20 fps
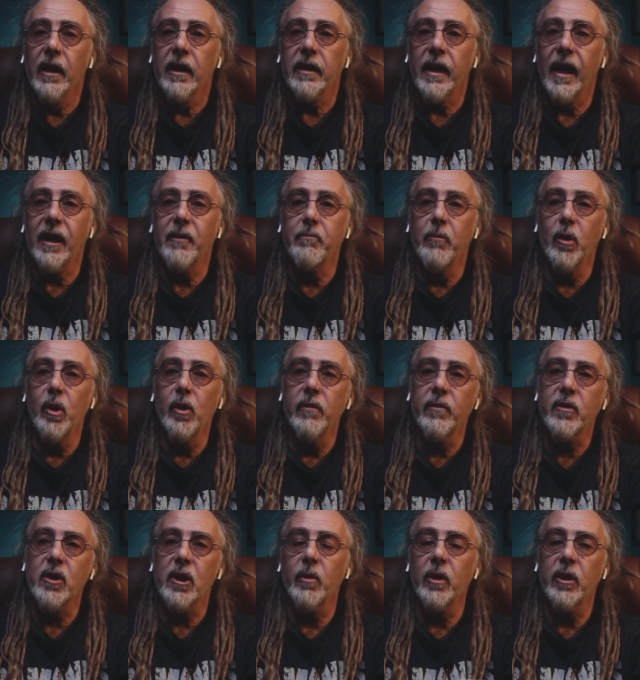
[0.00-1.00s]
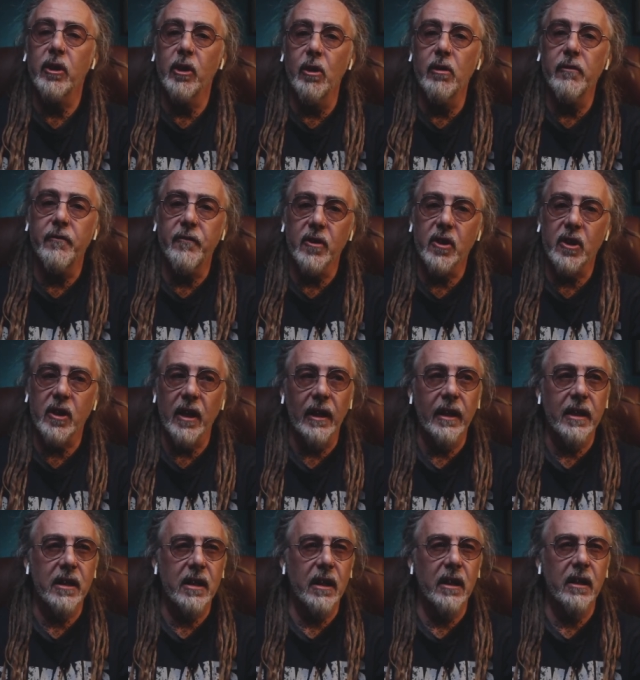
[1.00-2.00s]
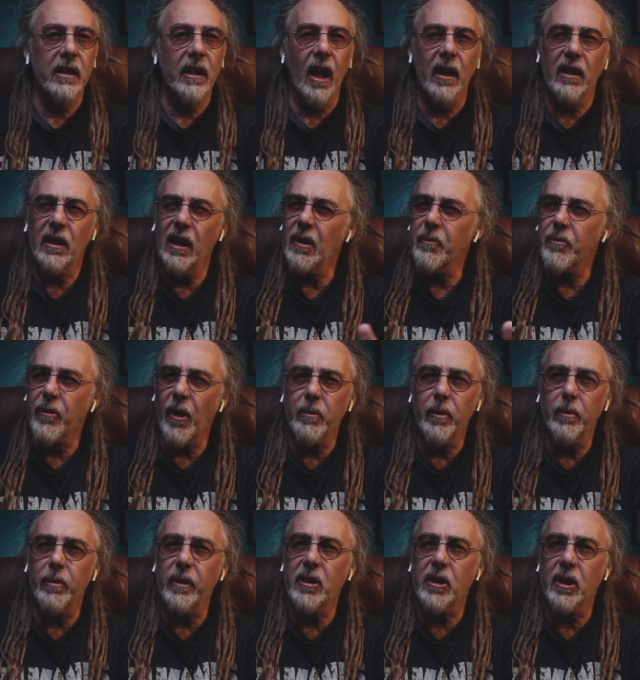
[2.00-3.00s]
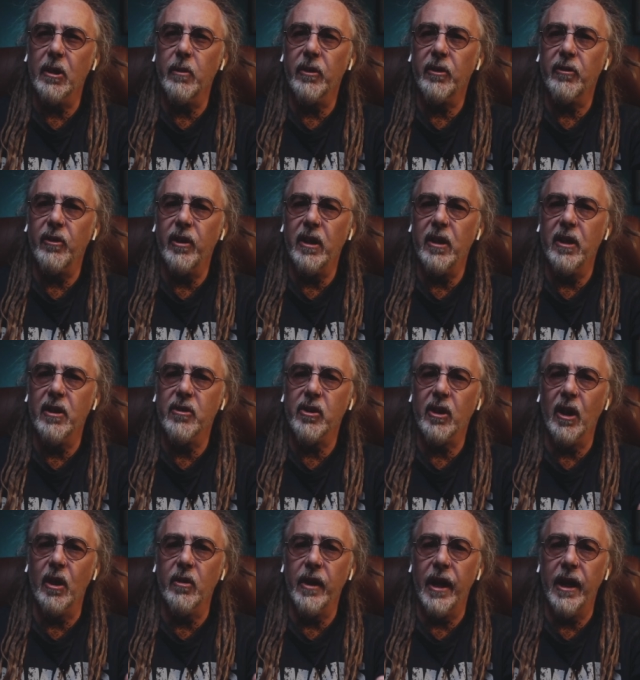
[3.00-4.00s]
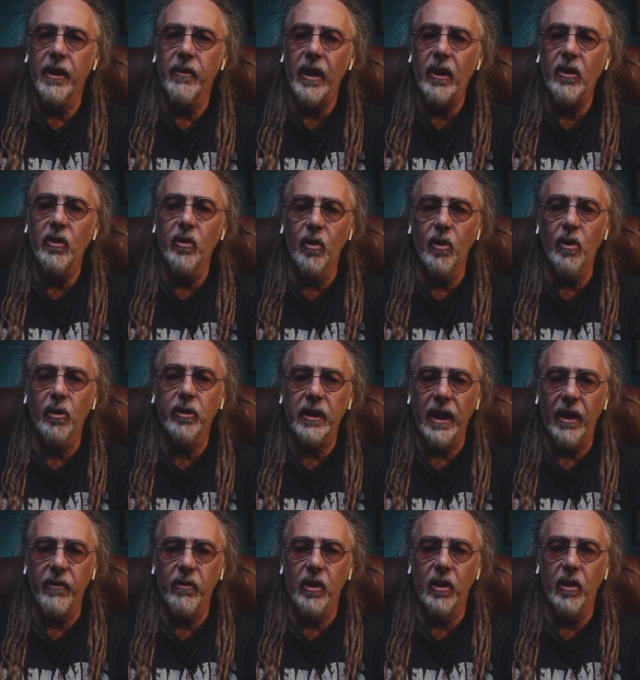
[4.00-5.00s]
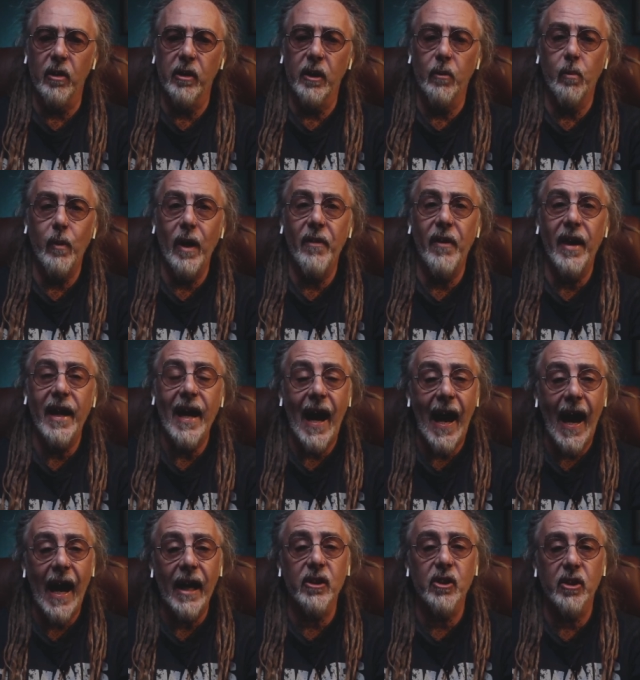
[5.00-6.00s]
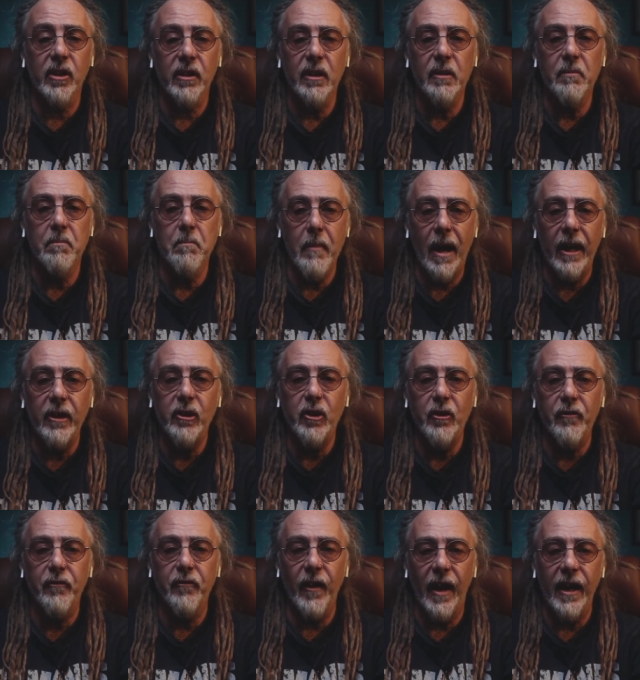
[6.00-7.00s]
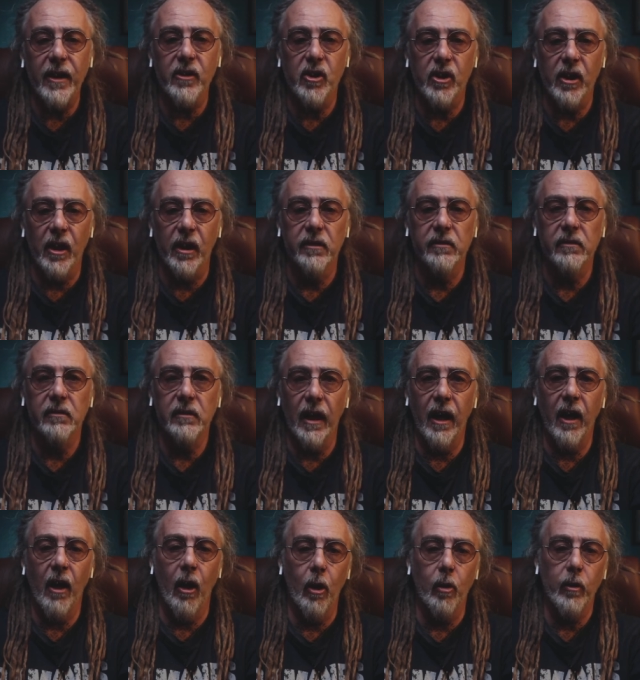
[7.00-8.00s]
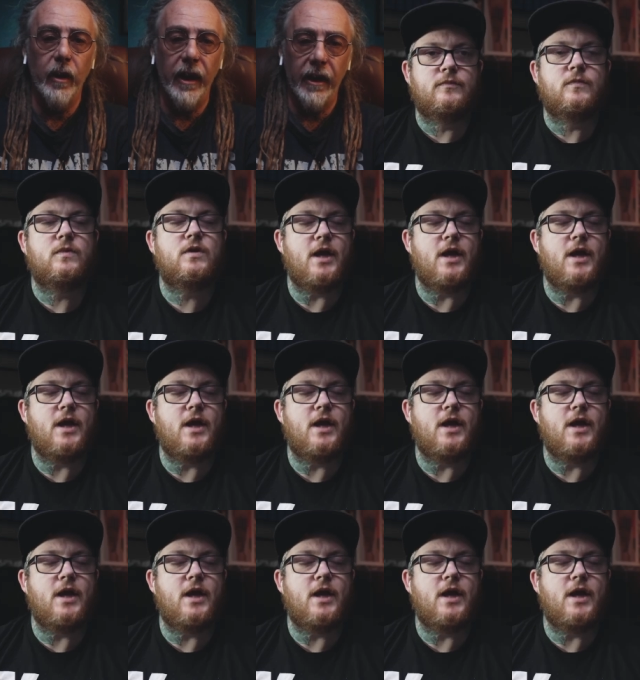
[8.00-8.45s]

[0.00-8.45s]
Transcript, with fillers: They moved to a new facility, I think probably 2 or 3 years ago now, in North Carolina, where they actually manufacture their own ink